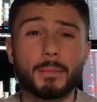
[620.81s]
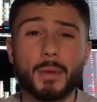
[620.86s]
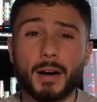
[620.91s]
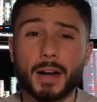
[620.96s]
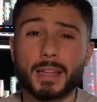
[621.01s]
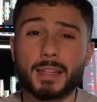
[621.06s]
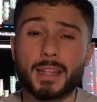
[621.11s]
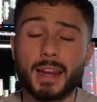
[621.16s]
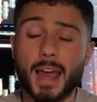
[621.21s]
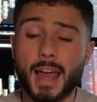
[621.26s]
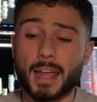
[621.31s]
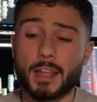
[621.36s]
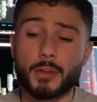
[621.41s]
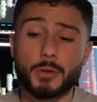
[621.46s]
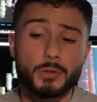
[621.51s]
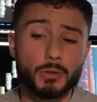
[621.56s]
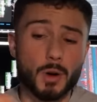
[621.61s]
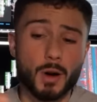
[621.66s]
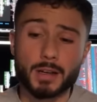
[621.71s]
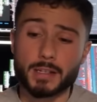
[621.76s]
money today and
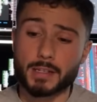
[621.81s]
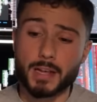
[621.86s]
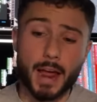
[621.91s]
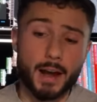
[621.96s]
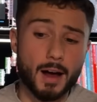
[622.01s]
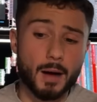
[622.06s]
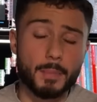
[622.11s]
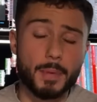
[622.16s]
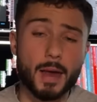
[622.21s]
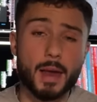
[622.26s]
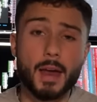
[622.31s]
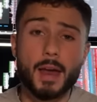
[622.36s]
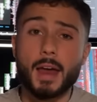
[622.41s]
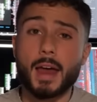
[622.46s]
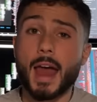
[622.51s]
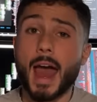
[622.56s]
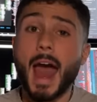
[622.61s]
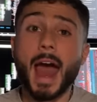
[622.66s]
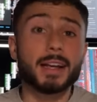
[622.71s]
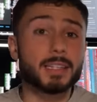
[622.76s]
you saw a setup
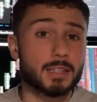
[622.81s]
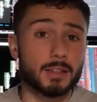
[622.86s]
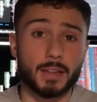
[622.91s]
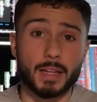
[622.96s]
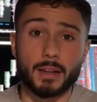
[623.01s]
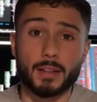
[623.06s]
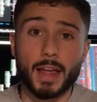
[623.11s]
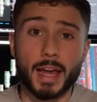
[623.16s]
excellent.